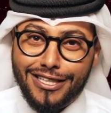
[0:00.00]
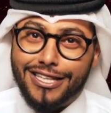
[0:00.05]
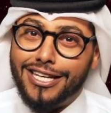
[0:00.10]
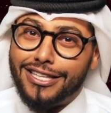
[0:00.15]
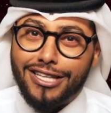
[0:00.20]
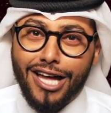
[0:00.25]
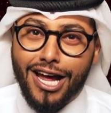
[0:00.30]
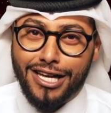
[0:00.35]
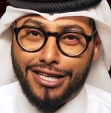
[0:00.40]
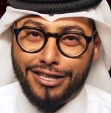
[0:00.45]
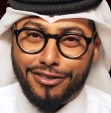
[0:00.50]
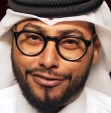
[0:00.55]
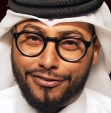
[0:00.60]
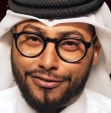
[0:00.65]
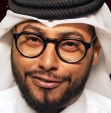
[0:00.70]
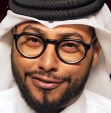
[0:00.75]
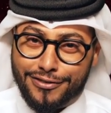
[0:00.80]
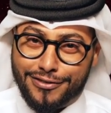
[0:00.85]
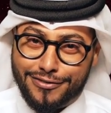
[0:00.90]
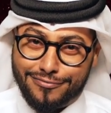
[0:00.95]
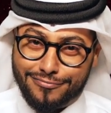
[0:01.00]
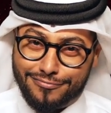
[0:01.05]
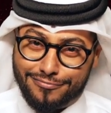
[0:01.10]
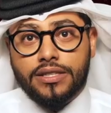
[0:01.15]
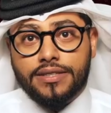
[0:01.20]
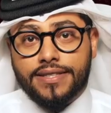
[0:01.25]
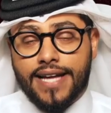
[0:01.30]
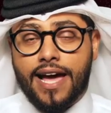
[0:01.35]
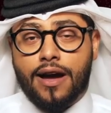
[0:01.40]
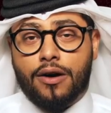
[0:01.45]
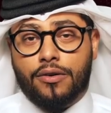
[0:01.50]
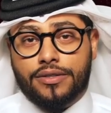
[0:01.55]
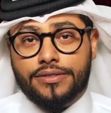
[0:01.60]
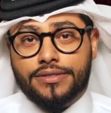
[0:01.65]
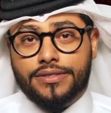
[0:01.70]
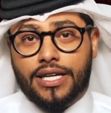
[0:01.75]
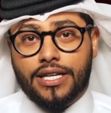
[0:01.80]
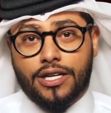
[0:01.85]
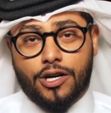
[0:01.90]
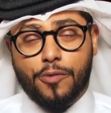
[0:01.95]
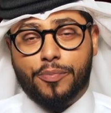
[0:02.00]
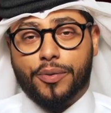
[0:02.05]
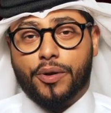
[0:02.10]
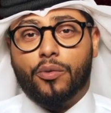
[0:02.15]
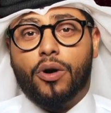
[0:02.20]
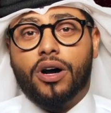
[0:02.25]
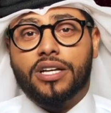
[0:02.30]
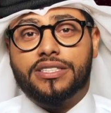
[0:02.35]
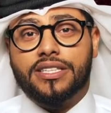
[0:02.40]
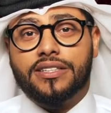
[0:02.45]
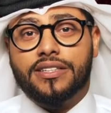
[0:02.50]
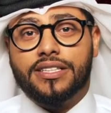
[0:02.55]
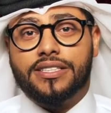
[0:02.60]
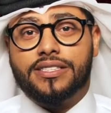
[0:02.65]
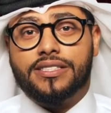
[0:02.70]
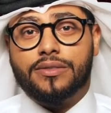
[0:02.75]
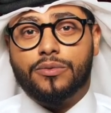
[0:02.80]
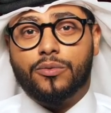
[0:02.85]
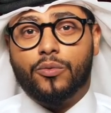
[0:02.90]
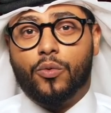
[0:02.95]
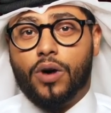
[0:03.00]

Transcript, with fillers: Goodbye. Now, I hope you're watching this